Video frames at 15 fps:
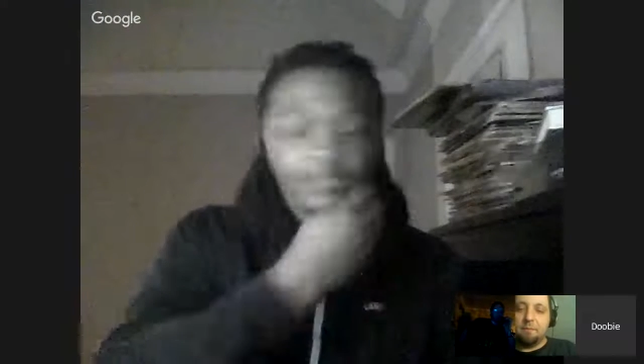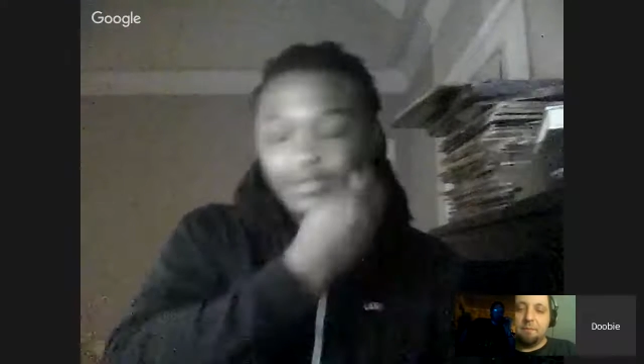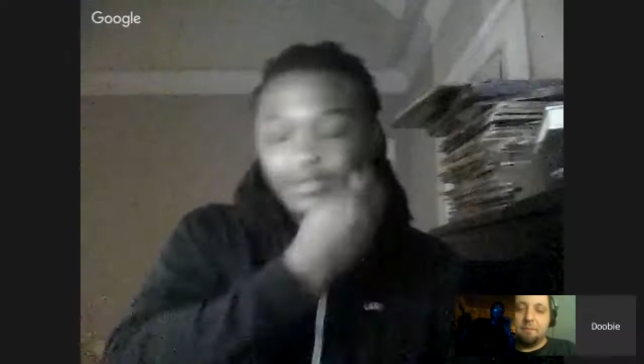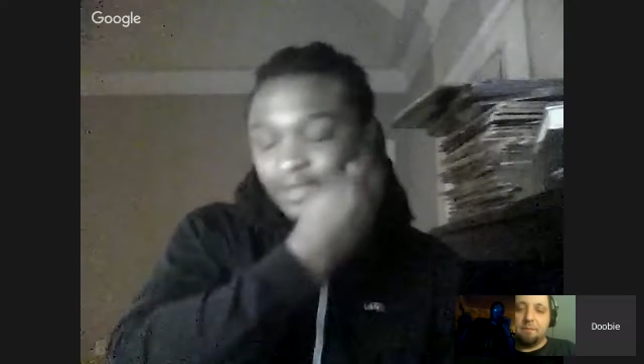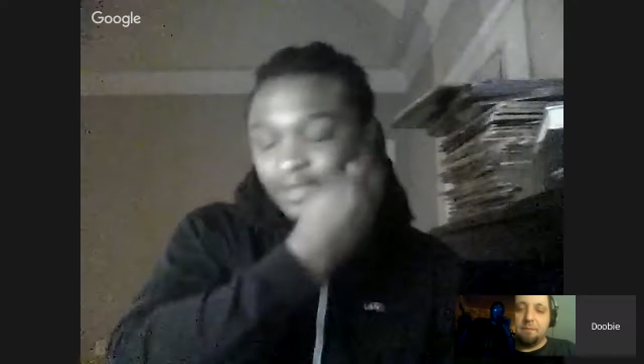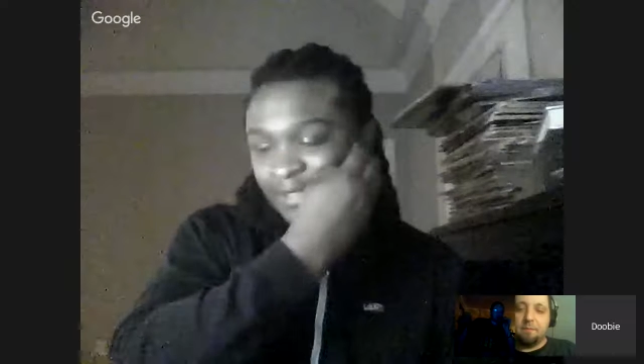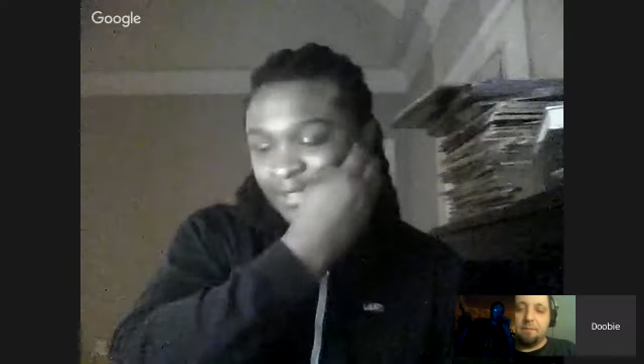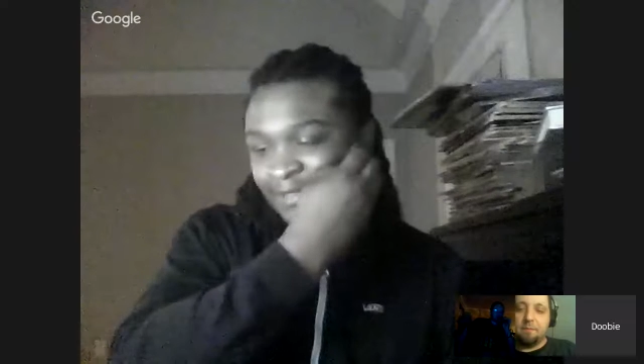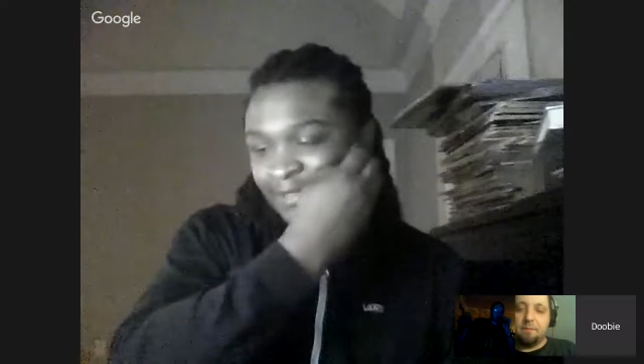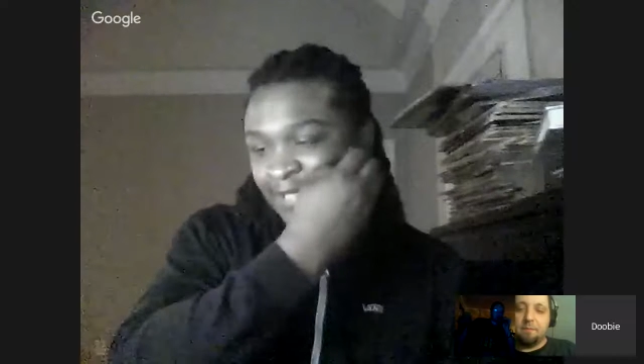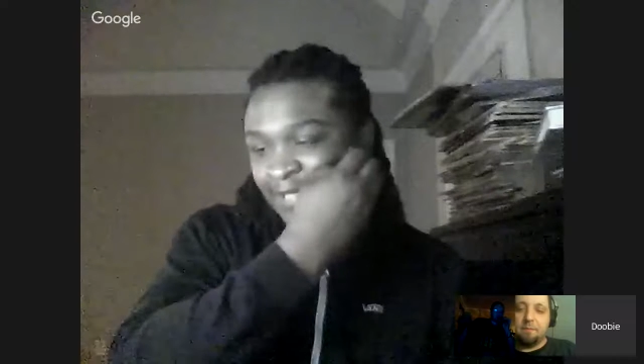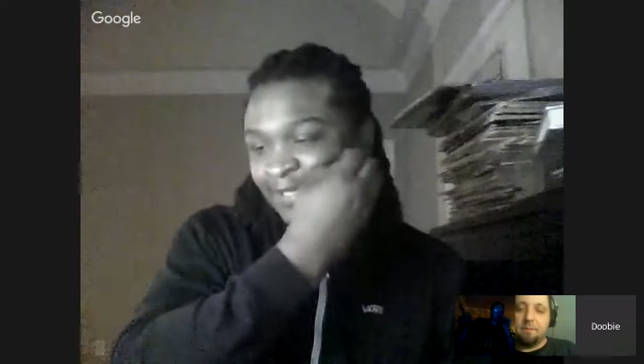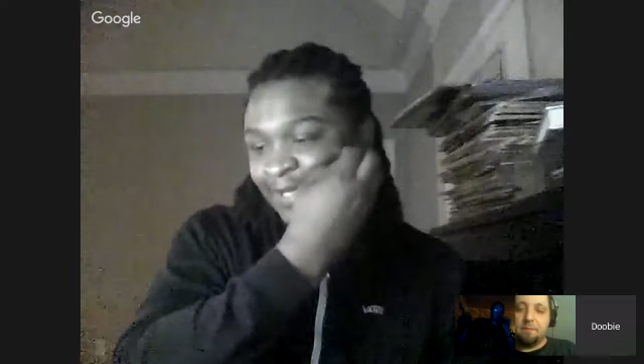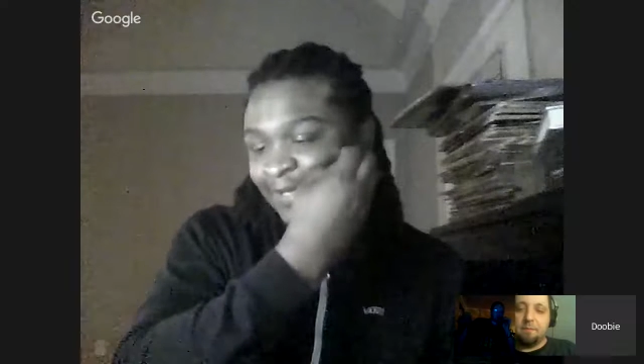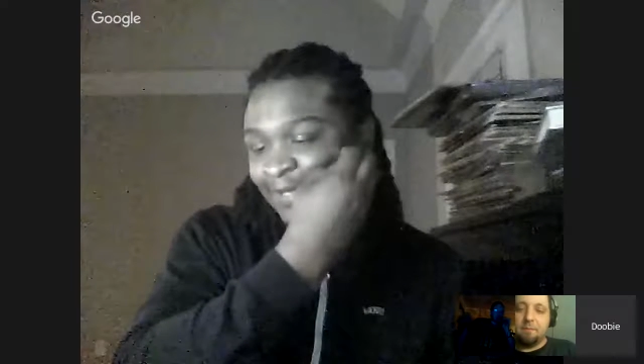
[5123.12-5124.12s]
A lot
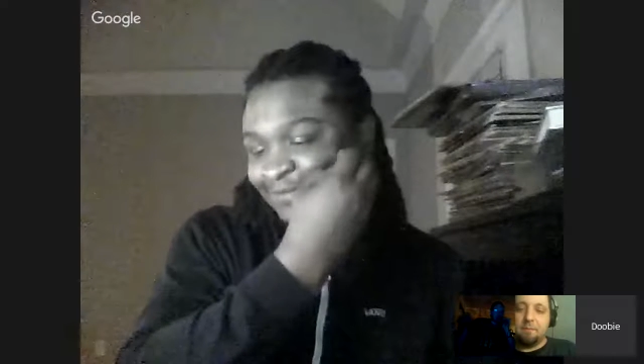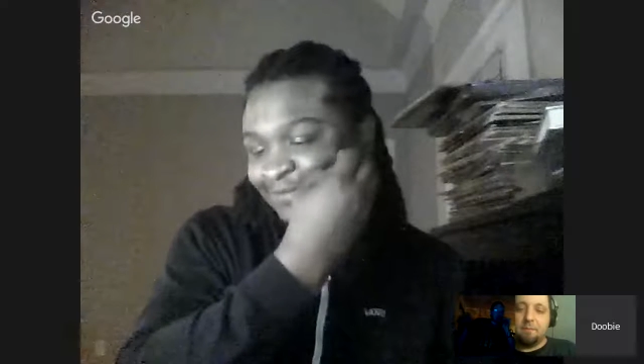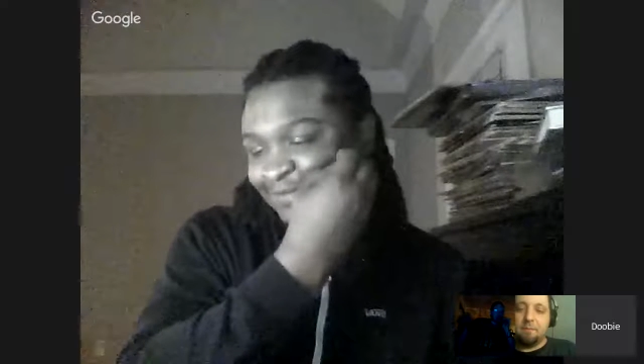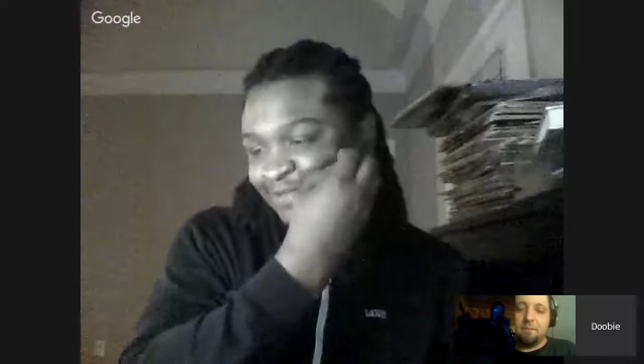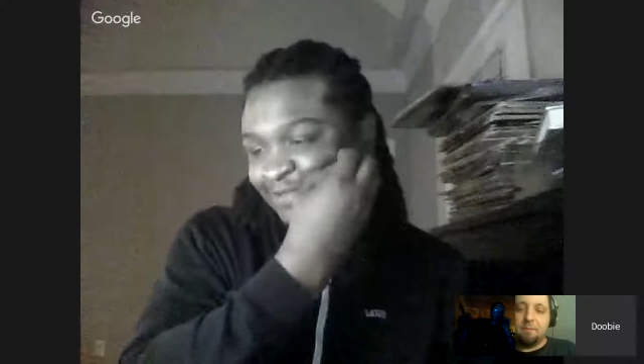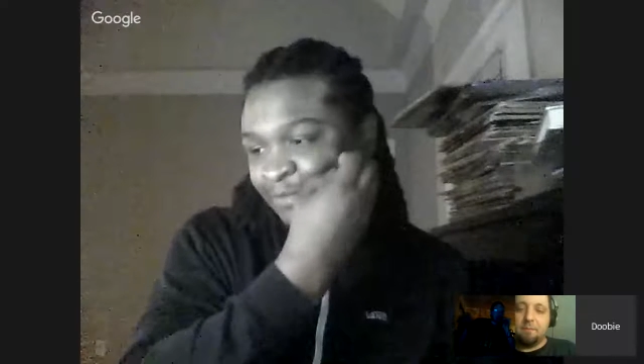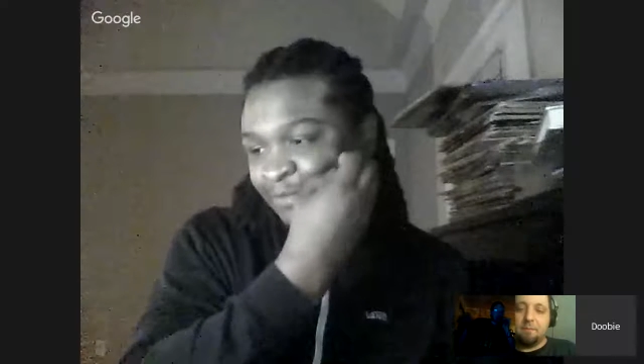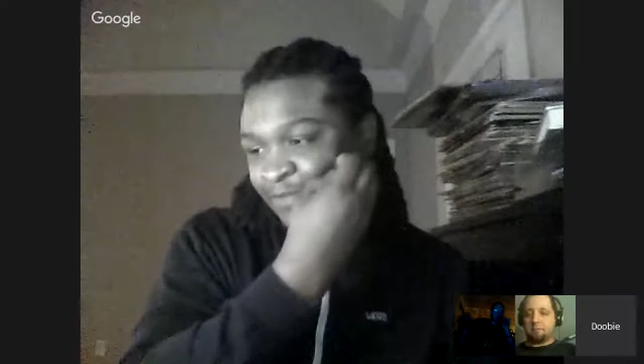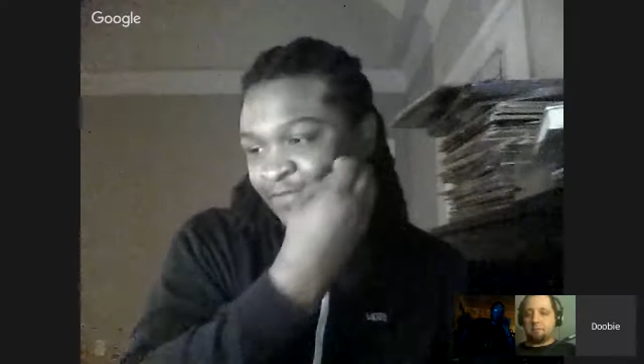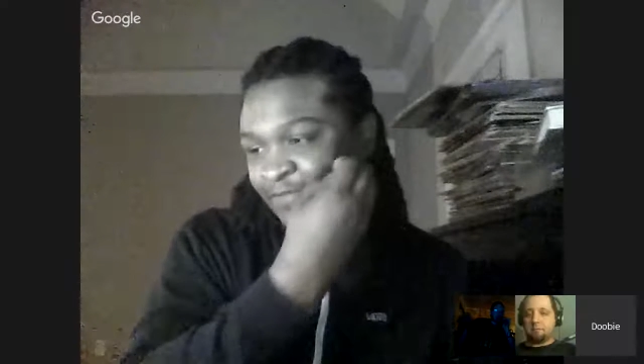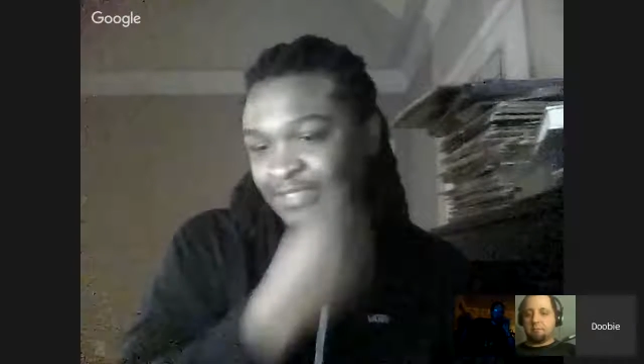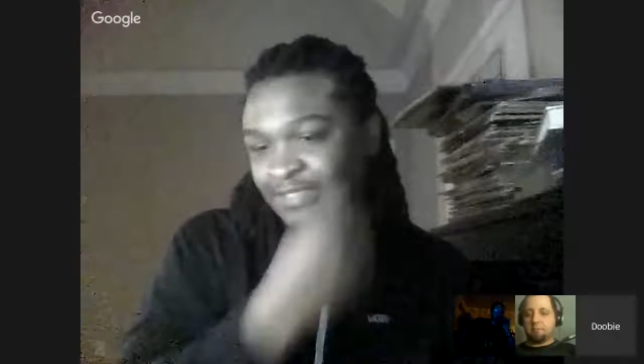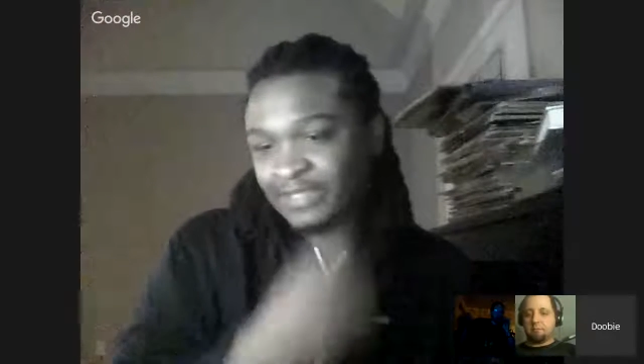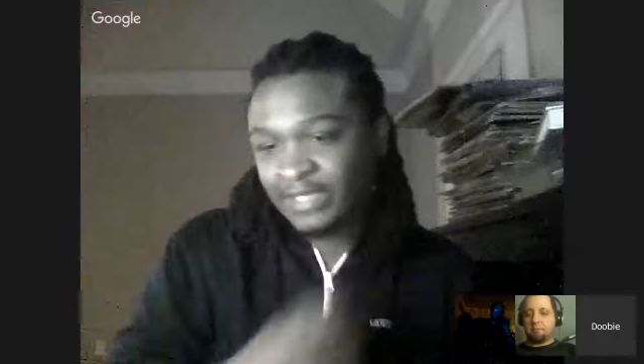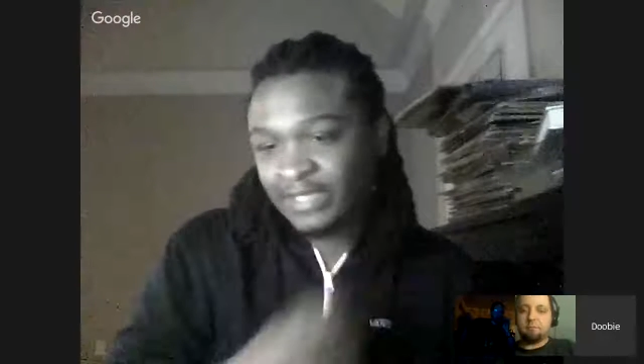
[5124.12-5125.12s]
like some of it is
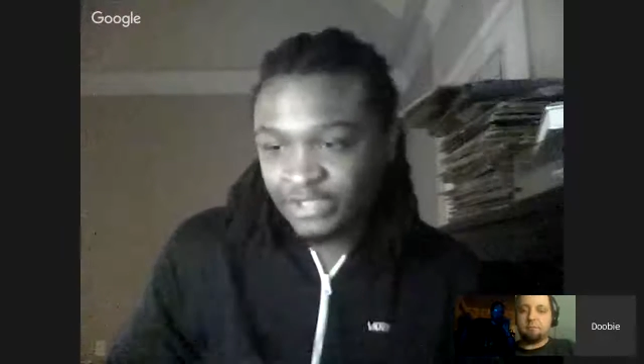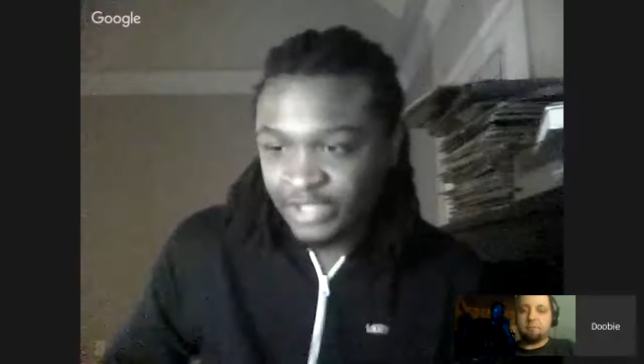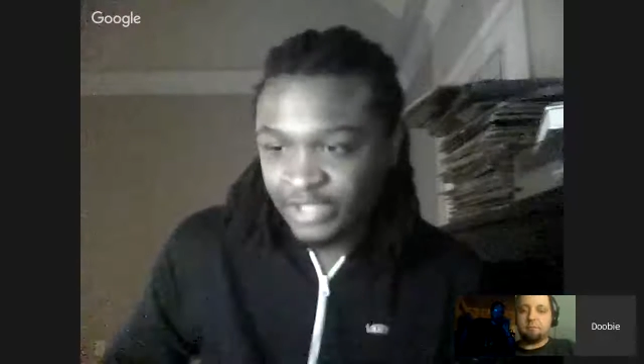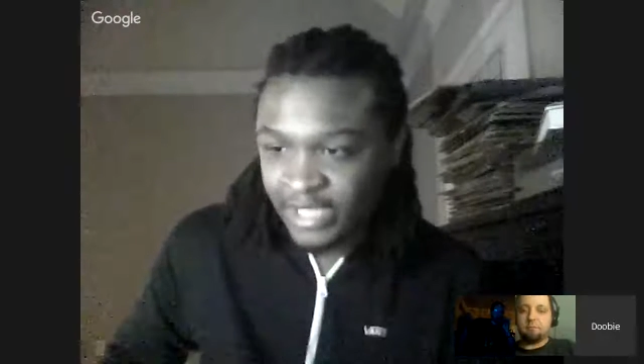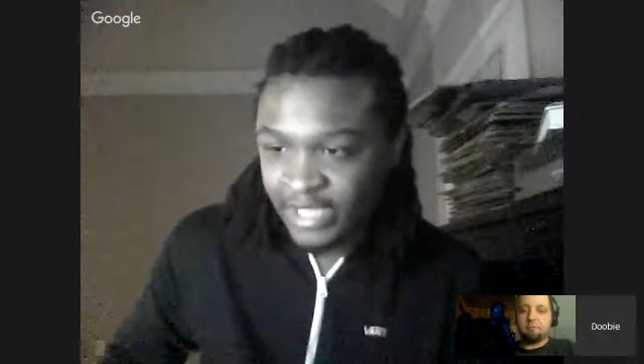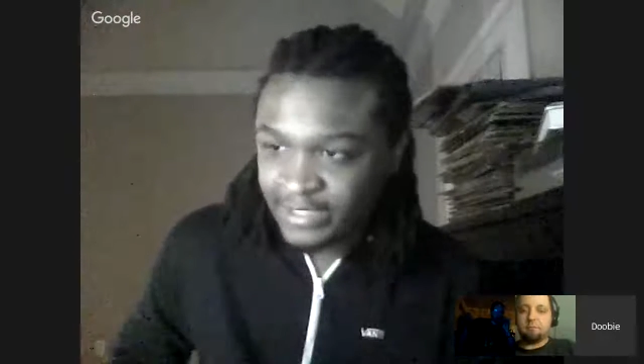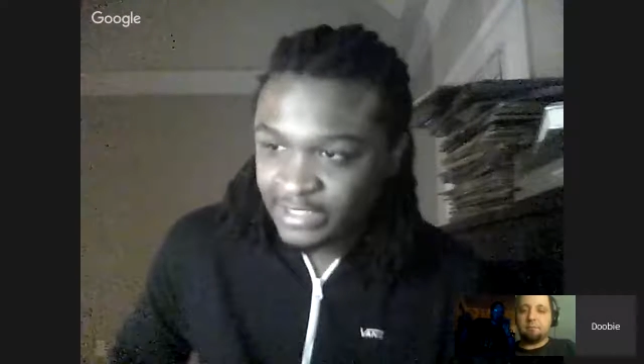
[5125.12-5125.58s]
like jazz,